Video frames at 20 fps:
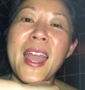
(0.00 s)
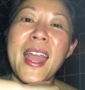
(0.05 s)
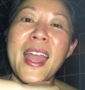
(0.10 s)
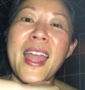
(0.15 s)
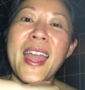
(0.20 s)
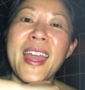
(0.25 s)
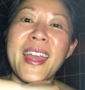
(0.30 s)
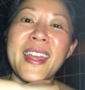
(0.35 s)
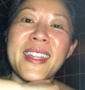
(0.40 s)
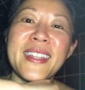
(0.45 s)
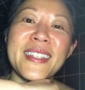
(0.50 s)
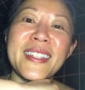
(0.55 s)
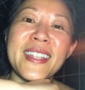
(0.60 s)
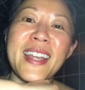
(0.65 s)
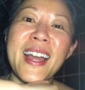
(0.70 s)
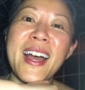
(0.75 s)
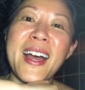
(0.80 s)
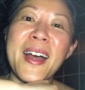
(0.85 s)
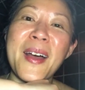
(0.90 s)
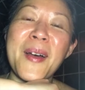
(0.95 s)
And,
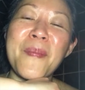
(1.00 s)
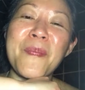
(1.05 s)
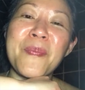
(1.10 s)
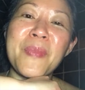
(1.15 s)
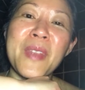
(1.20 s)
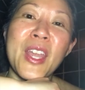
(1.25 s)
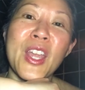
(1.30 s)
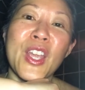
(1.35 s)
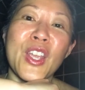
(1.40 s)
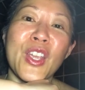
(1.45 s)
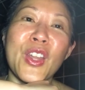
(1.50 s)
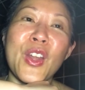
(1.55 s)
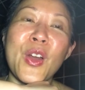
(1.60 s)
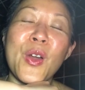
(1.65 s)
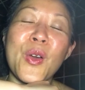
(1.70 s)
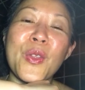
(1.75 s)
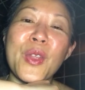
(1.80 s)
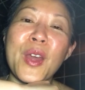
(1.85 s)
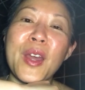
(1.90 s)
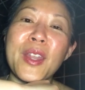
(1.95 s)
um, you
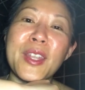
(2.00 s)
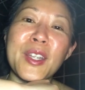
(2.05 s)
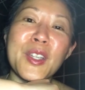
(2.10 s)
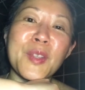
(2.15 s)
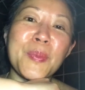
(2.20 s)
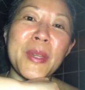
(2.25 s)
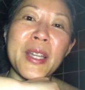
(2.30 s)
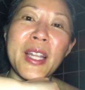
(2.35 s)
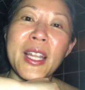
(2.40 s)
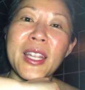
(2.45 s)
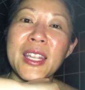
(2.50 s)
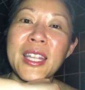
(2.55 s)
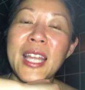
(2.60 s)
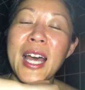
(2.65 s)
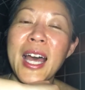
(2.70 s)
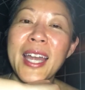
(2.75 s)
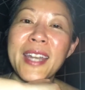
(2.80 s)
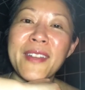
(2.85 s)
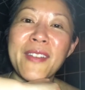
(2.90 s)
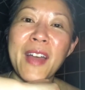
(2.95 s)
know, th- there's been a
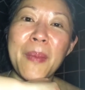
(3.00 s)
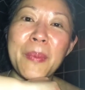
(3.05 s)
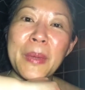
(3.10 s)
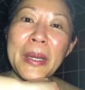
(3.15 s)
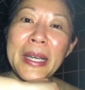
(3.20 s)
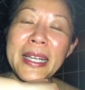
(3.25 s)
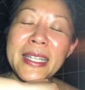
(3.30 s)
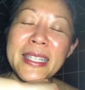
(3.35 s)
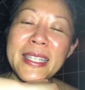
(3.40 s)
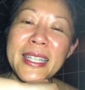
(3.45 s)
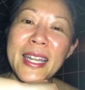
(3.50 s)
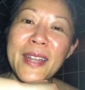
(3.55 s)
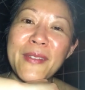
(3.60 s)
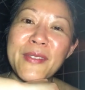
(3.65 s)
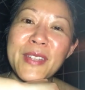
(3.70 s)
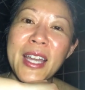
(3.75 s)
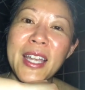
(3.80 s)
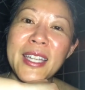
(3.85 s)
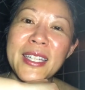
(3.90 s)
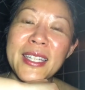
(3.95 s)
lot of upgrades that
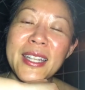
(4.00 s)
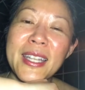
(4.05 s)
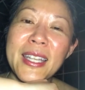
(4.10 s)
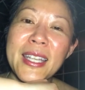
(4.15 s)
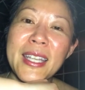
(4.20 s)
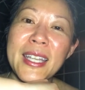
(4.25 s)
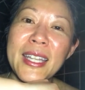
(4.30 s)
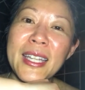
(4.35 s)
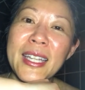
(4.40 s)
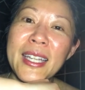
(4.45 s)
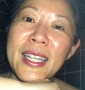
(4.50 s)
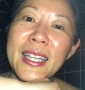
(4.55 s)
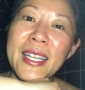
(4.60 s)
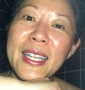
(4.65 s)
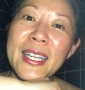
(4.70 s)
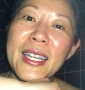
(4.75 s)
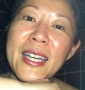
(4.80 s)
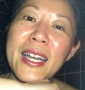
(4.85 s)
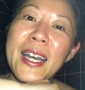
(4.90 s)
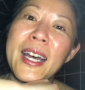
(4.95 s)
I've done to the
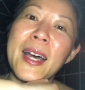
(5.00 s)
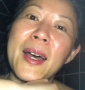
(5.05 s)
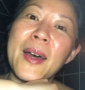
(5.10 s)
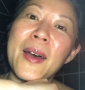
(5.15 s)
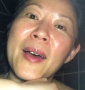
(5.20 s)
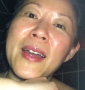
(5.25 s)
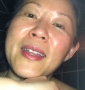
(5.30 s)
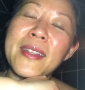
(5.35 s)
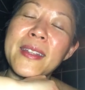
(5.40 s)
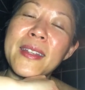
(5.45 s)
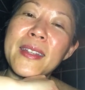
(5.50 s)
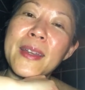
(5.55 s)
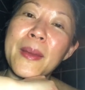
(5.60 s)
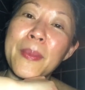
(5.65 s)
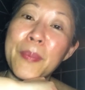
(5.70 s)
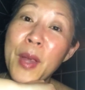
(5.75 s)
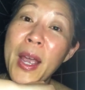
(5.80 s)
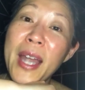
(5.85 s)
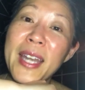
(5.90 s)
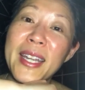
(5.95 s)
healing uh, uh,
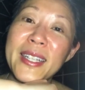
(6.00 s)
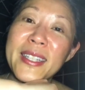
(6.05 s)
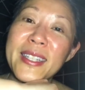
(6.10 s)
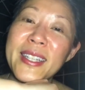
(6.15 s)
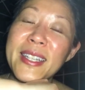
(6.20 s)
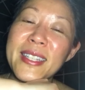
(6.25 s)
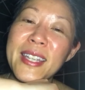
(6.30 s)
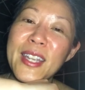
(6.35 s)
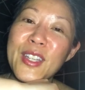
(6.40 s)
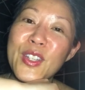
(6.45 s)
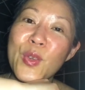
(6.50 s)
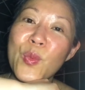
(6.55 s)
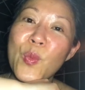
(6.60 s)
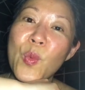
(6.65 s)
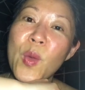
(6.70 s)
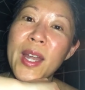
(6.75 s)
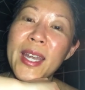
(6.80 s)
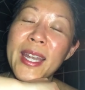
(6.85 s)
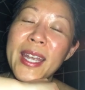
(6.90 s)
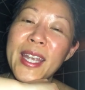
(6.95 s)
products, the Ascension
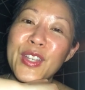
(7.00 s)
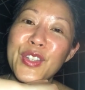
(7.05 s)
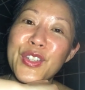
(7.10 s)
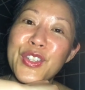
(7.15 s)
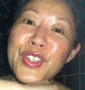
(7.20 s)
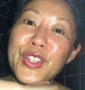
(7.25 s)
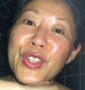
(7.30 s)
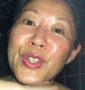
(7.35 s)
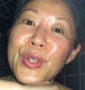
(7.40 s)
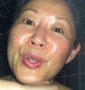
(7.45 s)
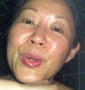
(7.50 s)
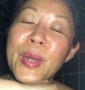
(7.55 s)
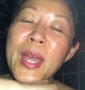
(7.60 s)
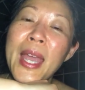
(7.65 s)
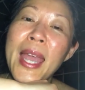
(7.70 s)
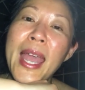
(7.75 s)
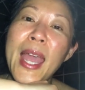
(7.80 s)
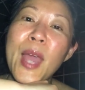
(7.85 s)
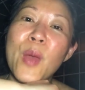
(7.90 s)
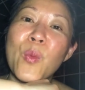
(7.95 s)
1 and 2.
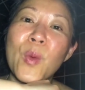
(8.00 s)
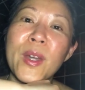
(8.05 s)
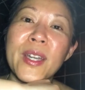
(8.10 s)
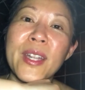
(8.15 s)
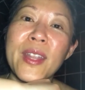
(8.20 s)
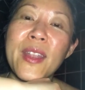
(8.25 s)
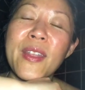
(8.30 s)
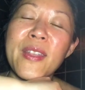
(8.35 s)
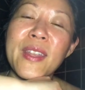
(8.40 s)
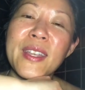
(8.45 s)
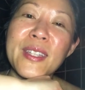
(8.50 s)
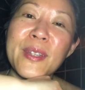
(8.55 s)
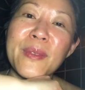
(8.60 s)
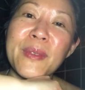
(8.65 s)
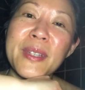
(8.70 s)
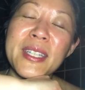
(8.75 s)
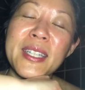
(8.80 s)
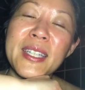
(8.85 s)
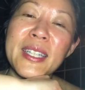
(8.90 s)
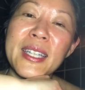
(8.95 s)
And one of the things I
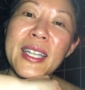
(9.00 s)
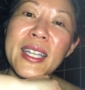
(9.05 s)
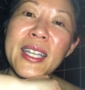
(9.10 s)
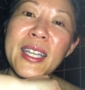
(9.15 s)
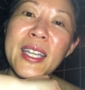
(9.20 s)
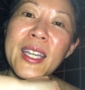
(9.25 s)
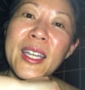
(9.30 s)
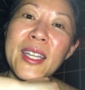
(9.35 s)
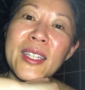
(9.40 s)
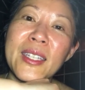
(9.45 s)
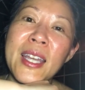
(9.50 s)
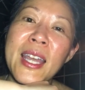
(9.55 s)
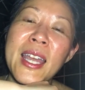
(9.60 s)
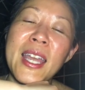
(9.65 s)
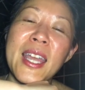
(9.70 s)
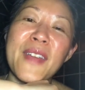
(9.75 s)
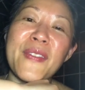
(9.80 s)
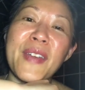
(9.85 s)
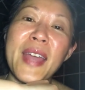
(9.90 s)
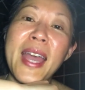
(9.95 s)
recently healed,
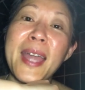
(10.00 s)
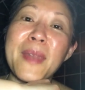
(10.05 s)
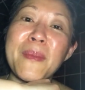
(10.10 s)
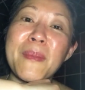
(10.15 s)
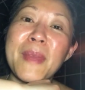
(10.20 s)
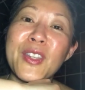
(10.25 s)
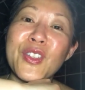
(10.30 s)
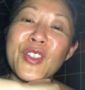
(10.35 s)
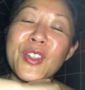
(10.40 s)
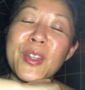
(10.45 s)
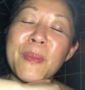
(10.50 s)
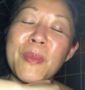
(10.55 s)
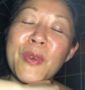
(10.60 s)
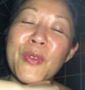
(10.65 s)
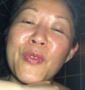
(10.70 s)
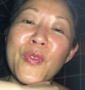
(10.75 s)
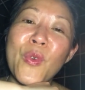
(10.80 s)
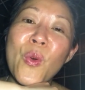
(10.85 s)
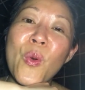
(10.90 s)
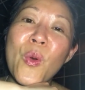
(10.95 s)
if I hadn't mentioned it
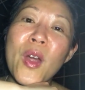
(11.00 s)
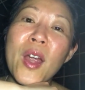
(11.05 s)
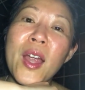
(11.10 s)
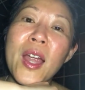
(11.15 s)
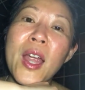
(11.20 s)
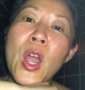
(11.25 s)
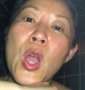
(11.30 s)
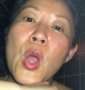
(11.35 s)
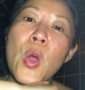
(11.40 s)
before,